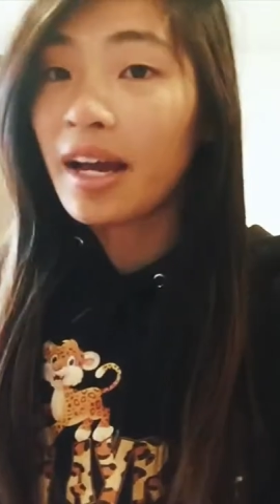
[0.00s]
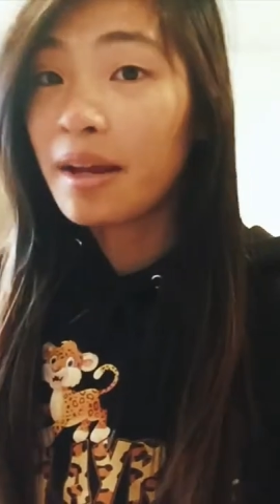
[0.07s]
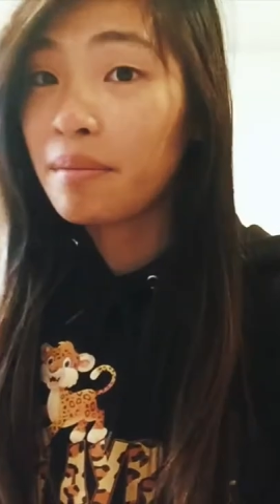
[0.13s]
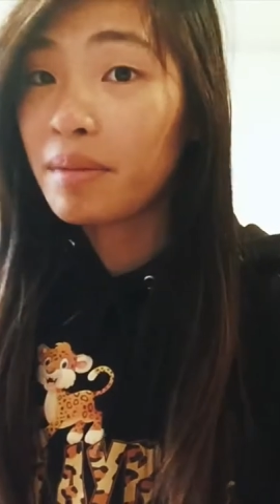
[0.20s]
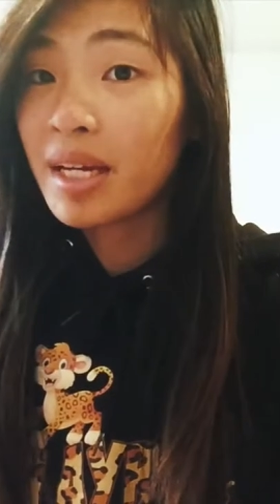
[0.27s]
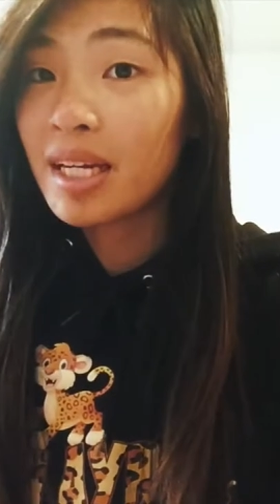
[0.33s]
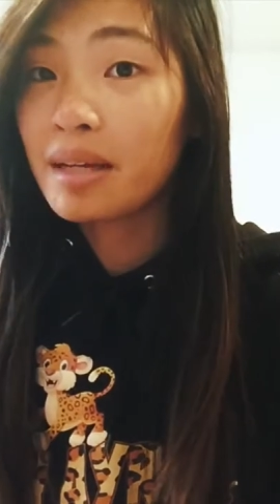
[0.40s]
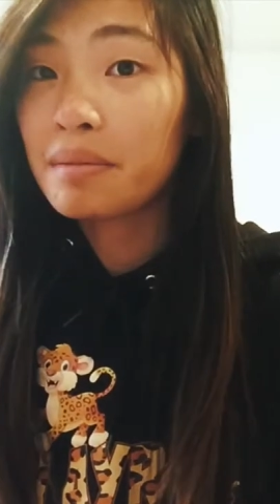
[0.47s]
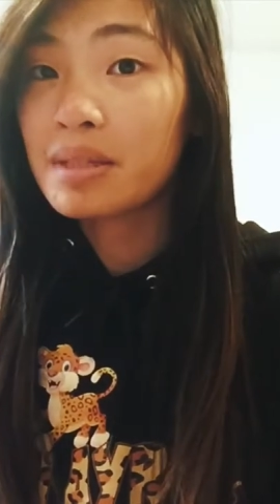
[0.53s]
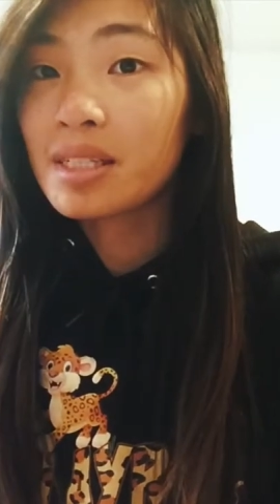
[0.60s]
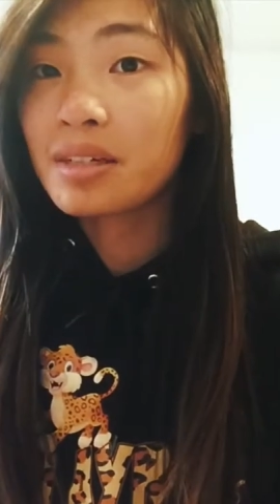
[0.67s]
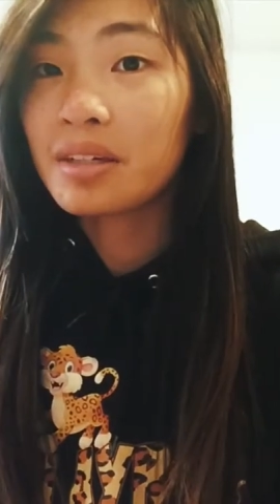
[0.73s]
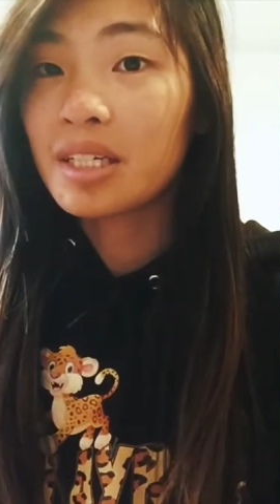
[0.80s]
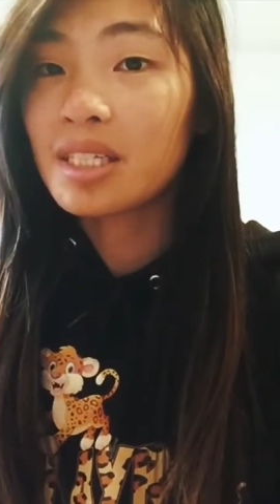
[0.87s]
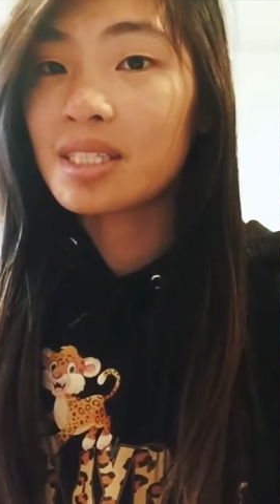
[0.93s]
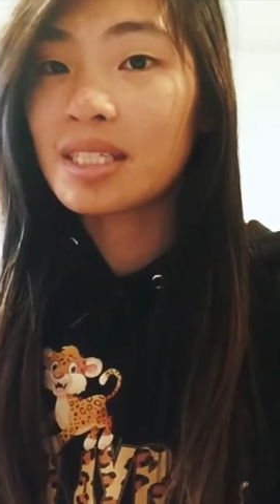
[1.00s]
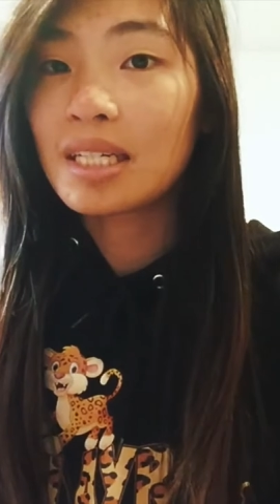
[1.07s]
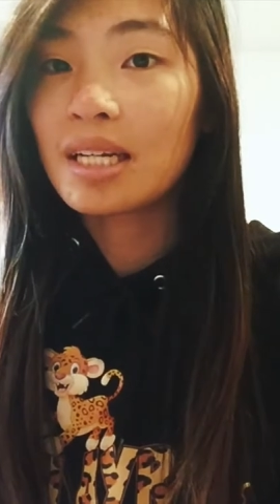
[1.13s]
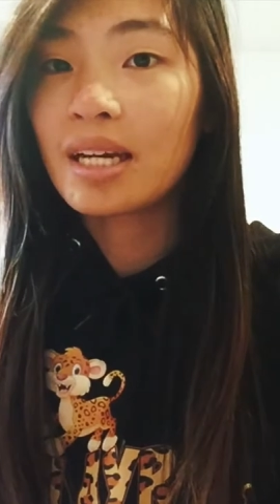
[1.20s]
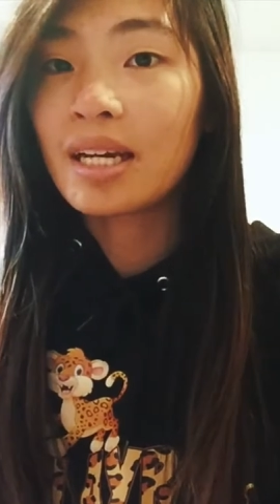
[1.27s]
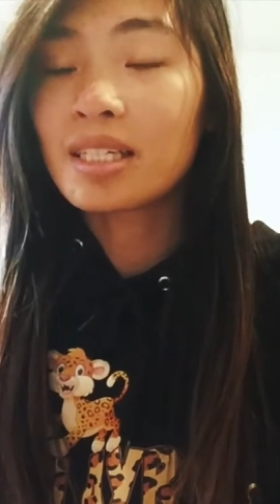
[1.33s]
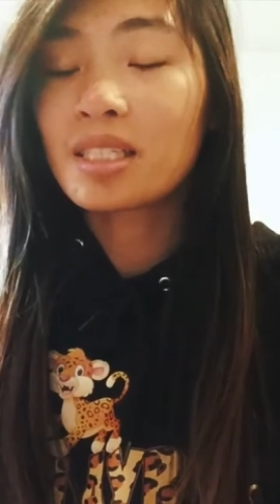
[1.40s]
Hi, my name is
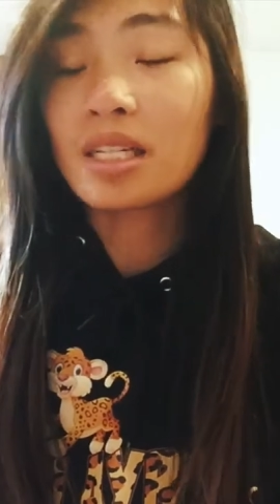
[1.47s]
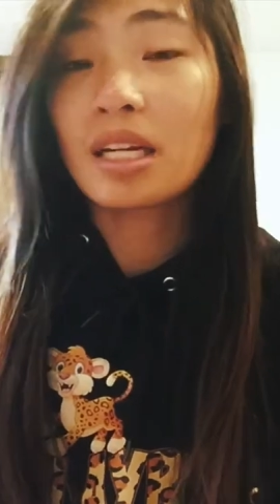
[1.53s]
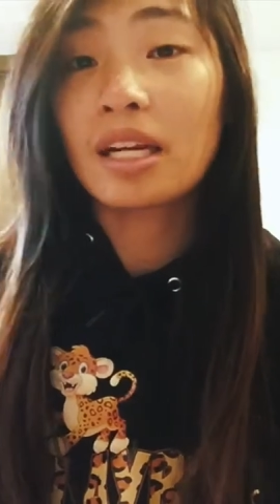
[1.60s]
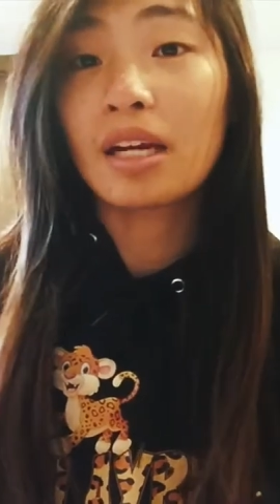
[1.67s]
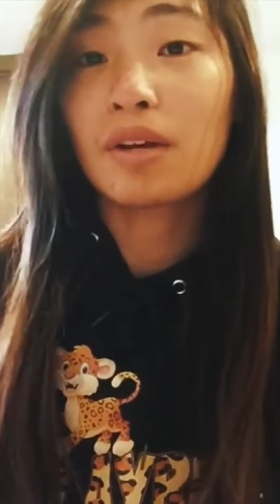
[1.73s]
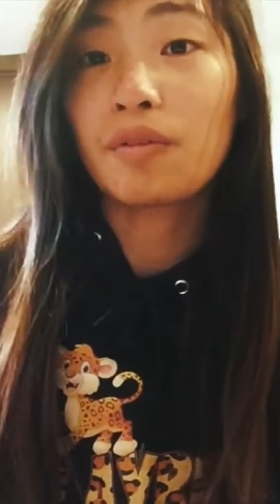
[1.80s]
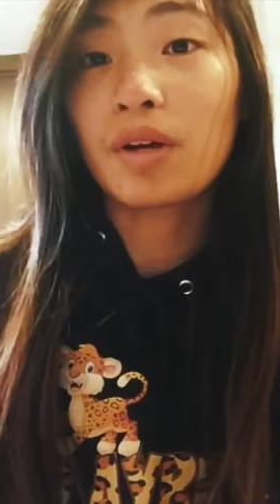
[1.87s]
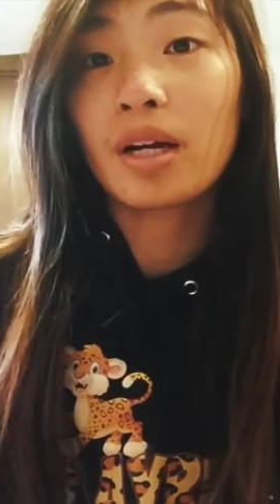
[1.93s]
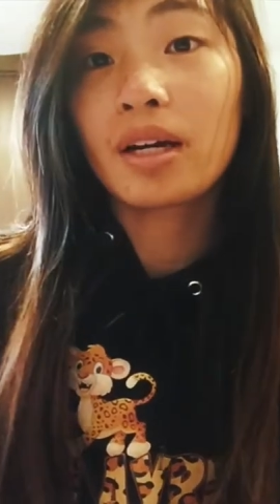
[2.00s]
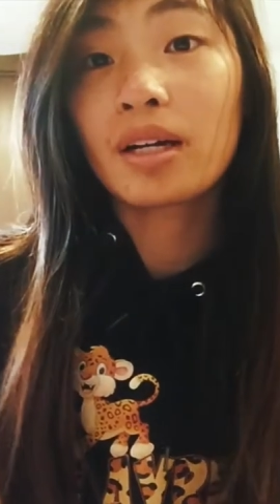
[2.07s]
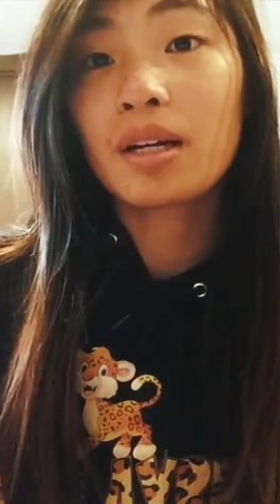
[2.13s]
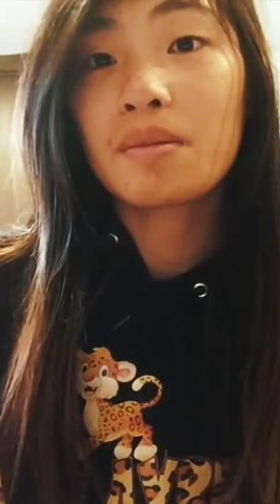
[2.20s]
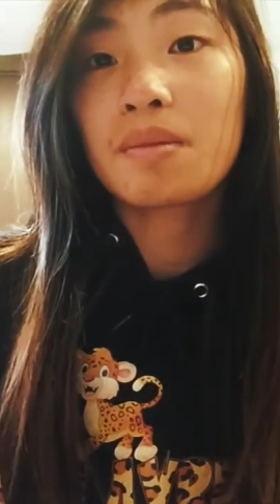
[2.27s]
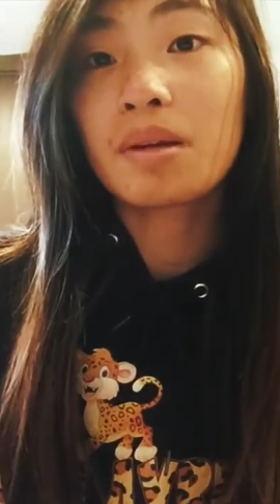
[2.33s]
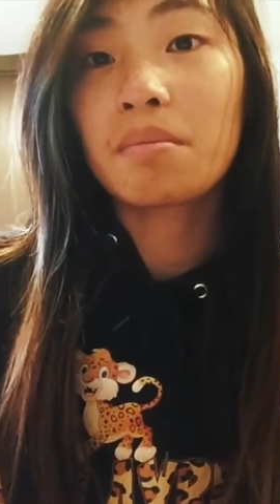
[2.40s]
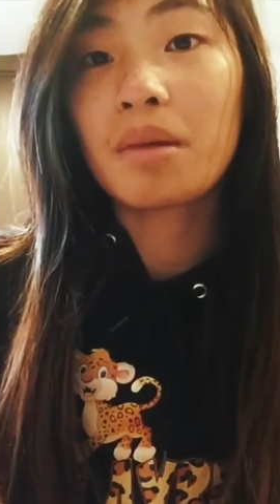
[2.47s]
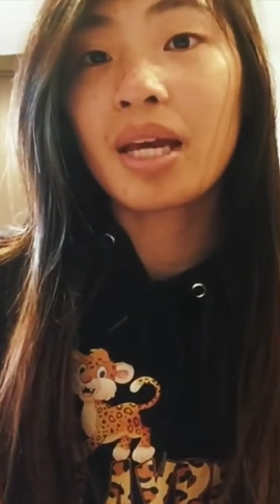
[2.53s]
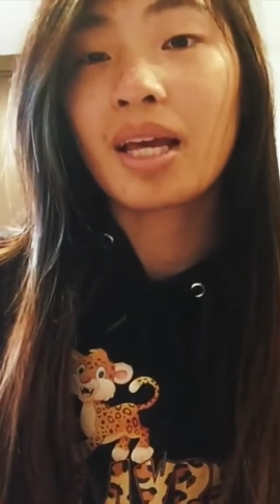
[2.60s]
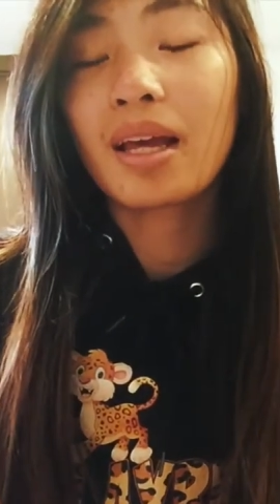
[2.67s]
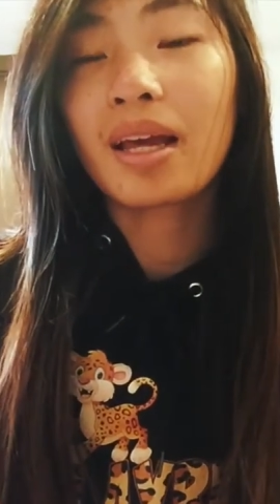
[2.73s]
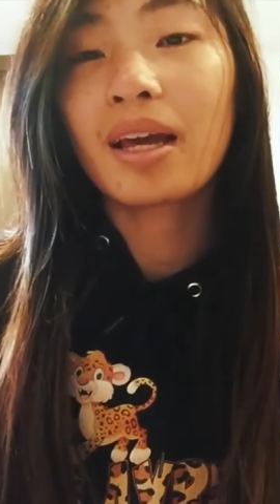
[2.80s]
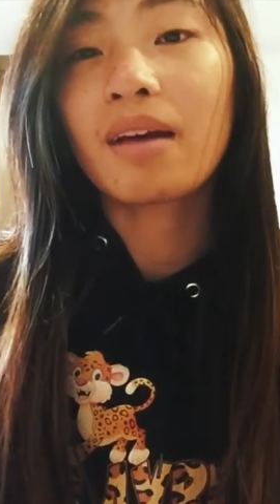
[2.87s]
Chrissy and today we're going to be
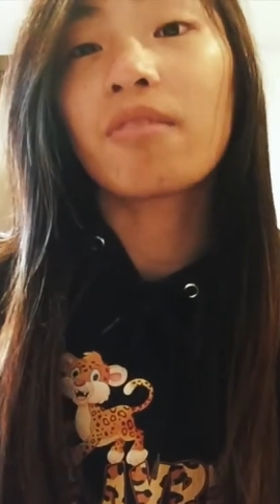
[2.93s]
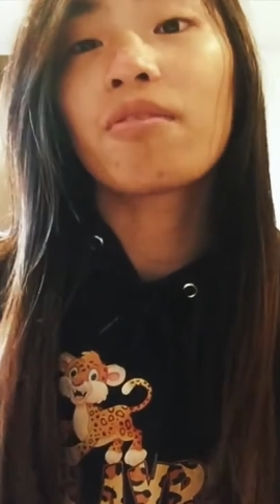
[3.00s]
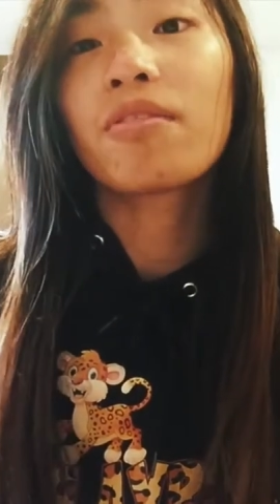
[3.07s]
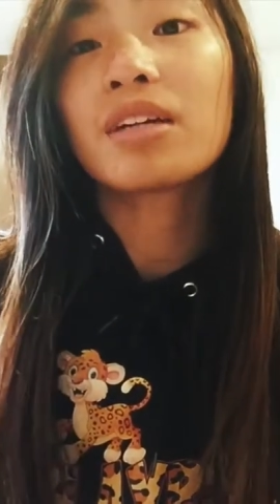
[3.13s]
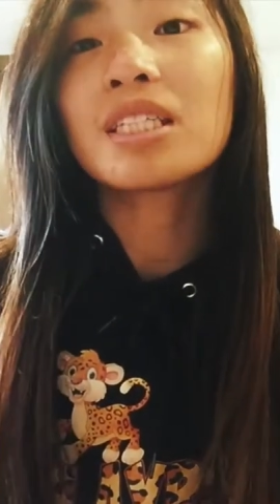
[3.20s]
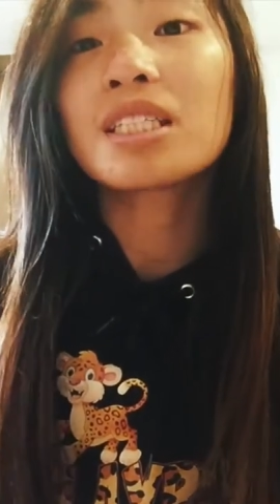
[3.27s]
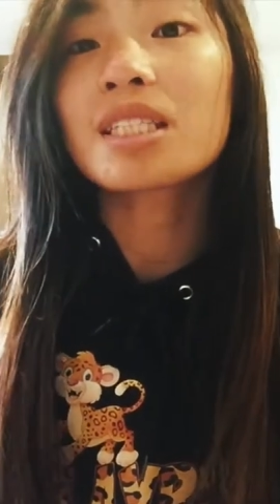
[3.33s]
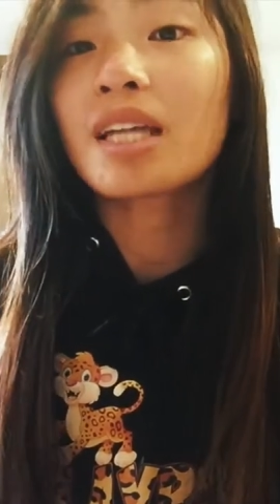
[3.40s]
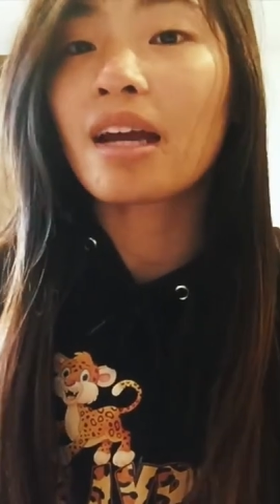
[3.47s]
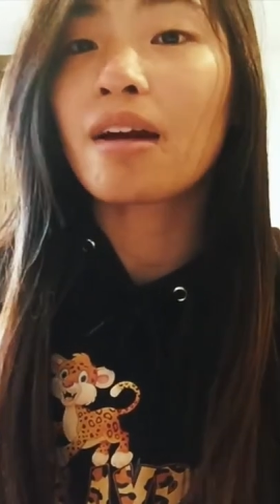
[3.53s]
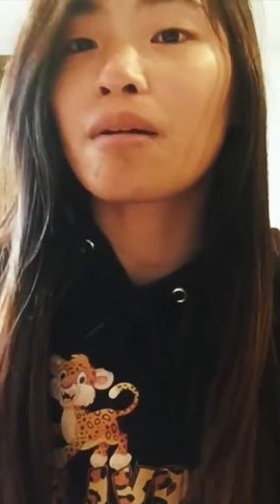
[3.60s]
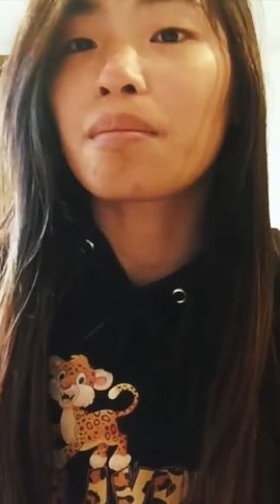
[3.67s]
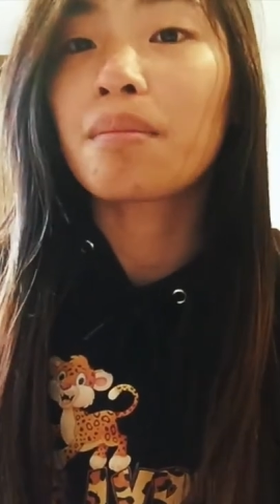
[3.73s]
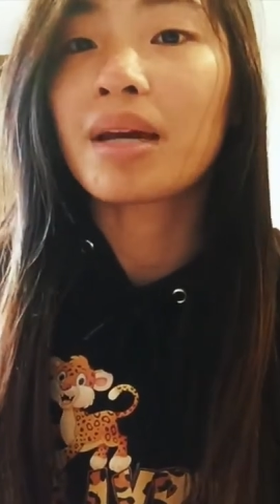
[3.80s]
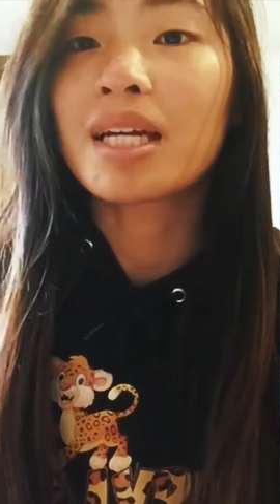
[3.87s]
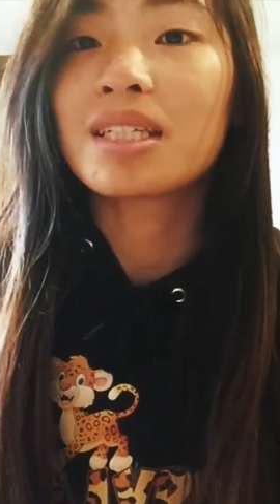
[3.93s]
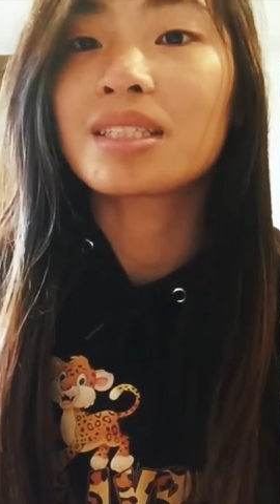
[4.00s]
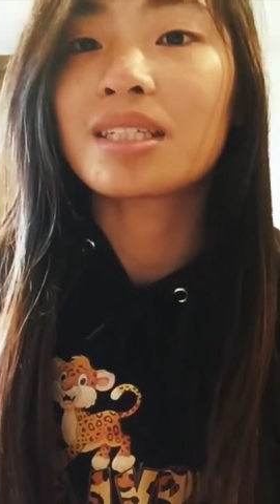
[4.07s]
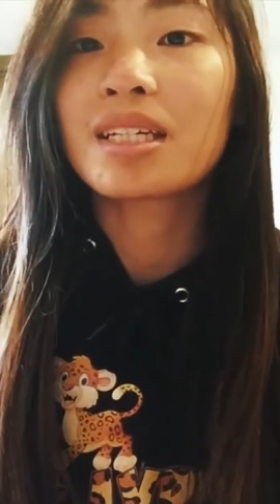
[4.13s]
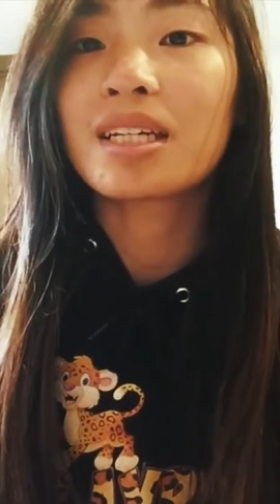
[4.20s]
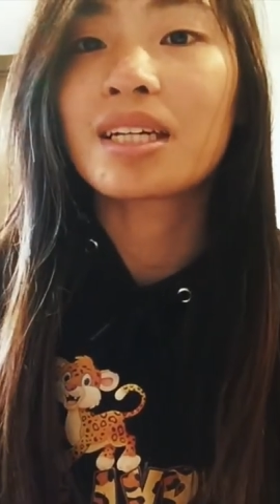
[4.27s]
making a fish scale painting.